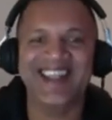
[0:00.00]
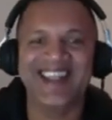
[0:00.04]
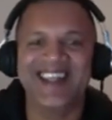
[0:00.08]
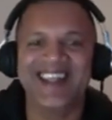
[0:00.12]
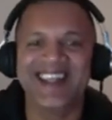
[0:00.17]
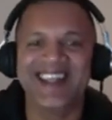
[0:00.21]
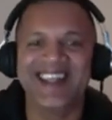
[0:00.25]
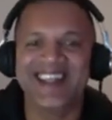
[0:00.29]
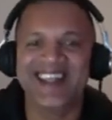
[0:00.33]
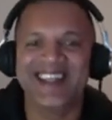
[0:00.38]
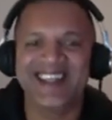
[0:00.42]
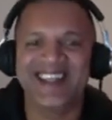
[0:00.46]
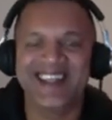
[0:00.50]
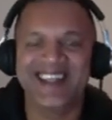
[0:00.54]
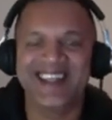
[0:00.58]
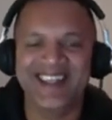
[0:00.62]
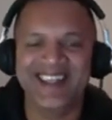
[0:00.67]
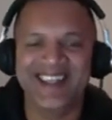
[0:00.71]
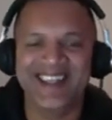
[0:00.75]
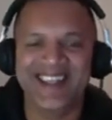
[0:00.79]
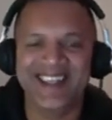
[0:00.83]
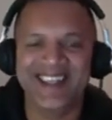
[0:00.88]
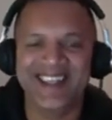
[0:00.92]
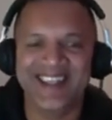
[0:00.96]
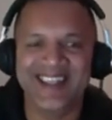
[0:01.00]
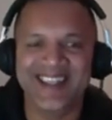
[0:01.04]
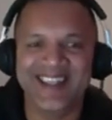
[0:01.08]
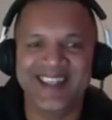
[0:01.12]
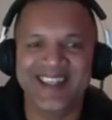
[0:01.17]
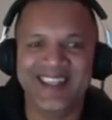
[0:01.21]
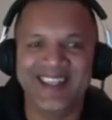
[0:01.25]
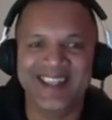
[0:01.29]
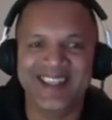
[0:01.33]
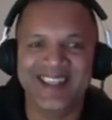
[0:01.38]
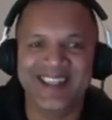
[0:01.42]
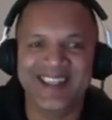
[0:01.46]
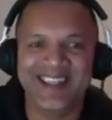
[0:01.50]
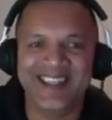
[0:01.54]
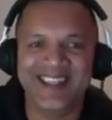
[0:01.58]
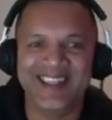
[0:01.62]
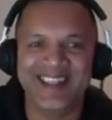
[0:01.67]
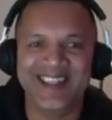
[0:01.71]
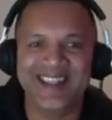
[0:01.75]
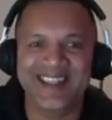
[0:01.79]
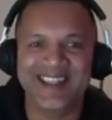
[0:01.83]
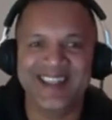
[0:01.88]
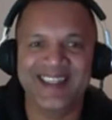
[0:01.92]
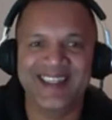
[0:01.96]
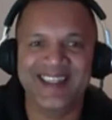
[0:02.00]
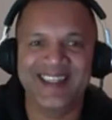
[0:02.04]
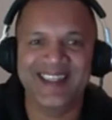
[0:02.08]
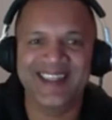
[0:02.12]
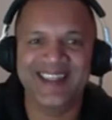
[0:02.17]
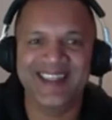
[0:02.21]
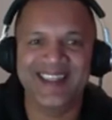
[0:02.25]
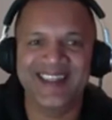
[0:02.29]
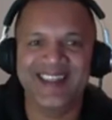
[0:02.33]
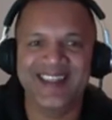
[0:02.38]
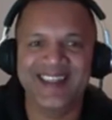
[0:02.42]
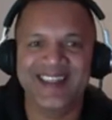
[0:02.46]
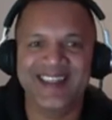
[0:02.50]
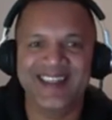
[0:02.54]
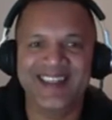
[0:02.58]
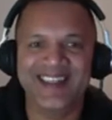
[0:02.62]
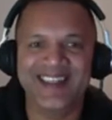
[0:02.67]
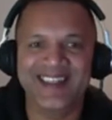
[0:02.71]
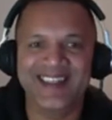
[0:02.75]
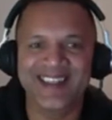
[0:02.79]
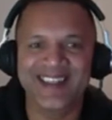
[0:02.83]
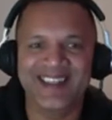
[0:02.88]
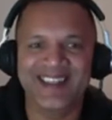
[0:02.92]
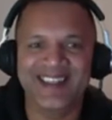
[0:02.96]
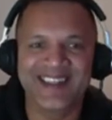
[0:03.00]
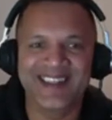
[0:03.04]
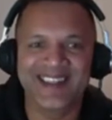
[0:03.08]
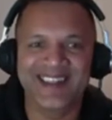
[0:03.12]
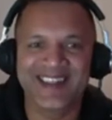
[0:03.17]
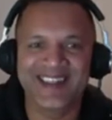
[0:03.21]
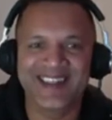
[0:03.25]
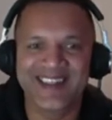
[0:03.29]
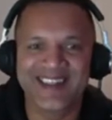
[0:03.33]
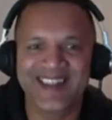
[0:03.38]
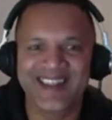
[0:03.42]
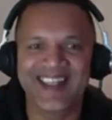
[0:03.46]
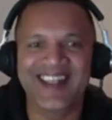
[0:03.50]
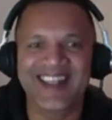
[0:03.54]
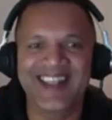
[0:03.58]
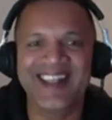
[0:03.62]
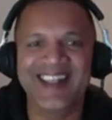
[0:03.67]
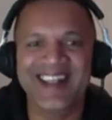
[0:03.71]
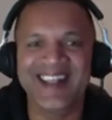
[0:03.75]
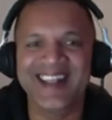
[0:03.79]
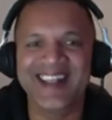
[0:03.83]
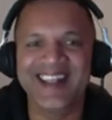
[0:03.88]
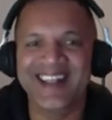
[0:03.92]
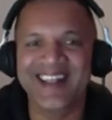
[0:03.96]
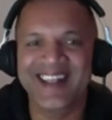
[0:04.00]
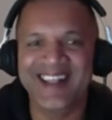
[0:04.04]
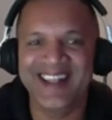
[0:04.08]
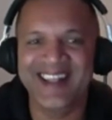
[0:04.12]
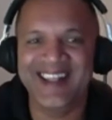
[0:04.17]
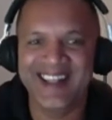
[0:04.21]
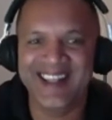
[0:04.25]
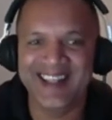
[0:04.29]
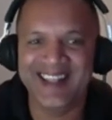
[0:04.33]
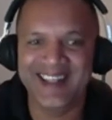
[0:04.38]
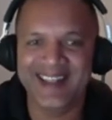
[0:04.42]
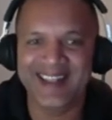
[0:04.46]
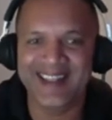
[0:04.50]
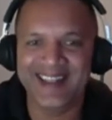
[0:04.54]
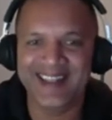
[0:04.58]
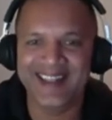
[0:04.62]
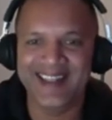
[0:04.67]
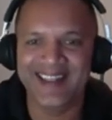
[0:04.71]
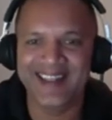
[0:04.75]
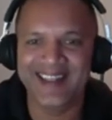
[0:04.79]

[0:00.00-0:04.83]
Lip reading: This person isn't speaking.